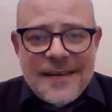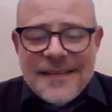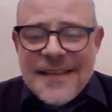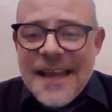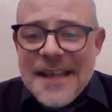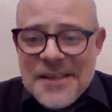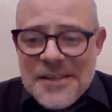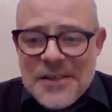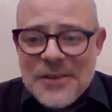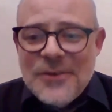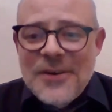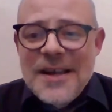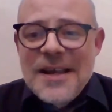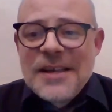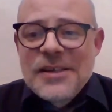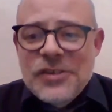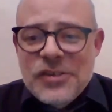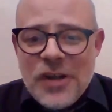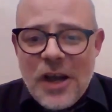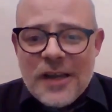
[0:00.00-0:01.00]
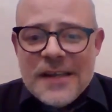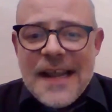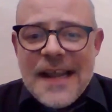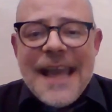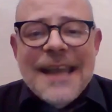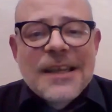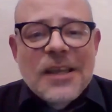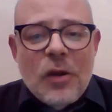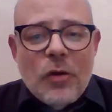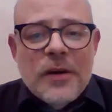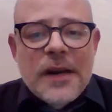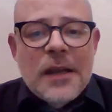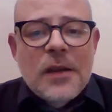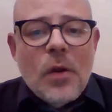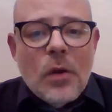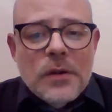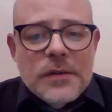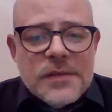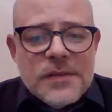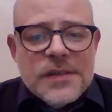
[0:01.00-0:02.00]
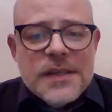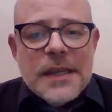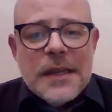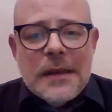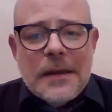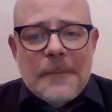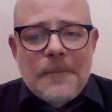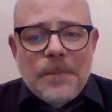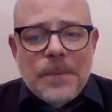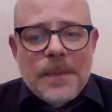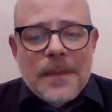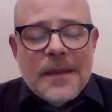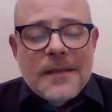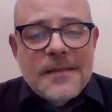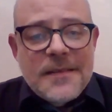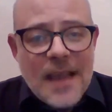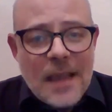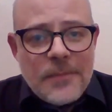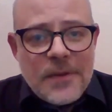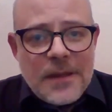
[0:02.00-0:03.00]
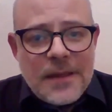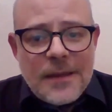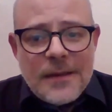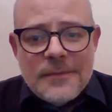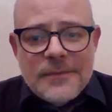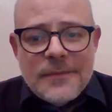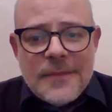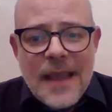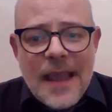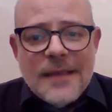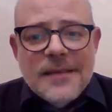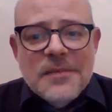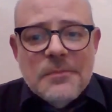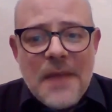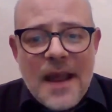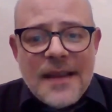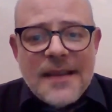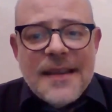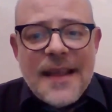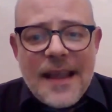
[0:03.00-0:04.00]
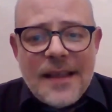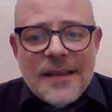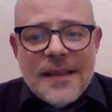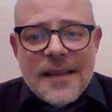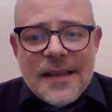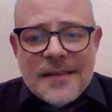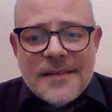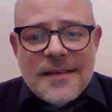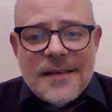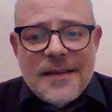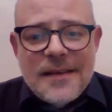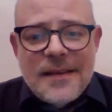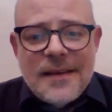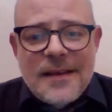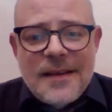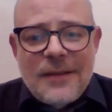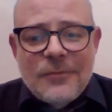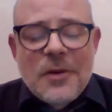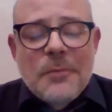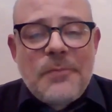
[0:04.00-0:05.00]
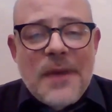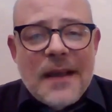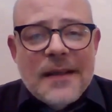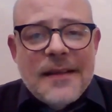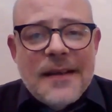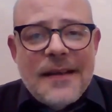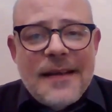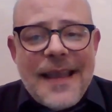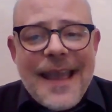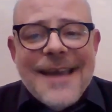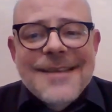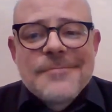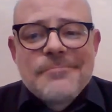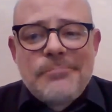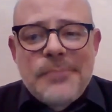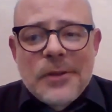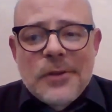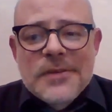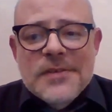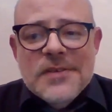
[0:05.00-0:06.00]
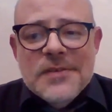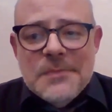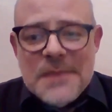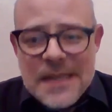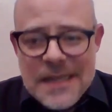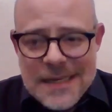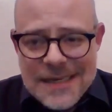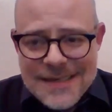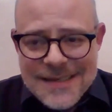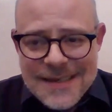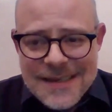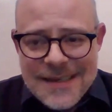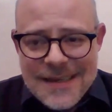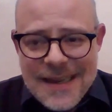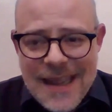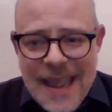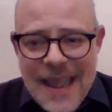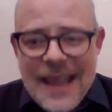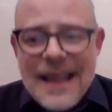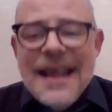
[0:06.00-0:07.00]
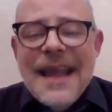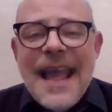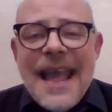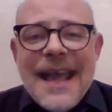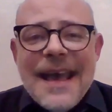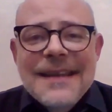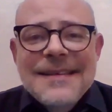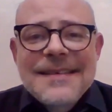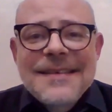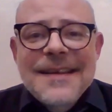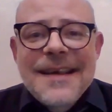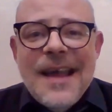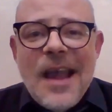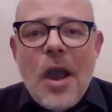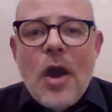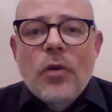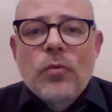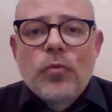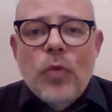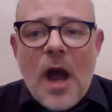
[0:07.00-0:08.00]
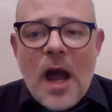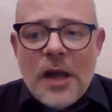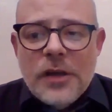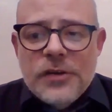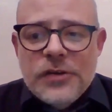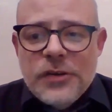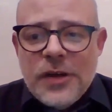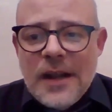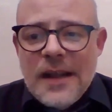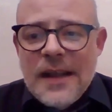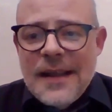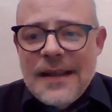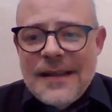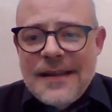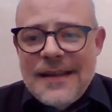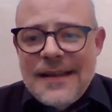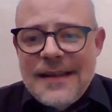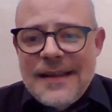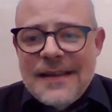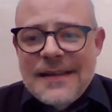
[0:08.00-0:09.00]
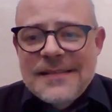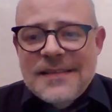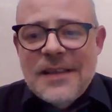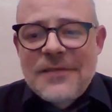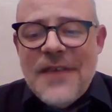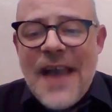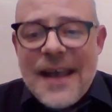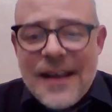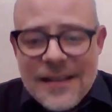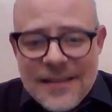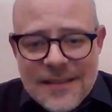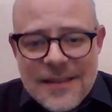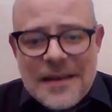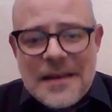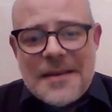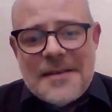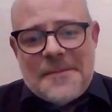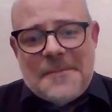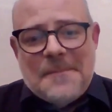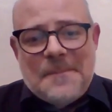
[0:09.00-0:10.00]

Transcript: Thank you, Chuck and Lori Goldstein, Debbie and Mike Elliott, Rebecca and Bill Smead, and Raj Savanathan.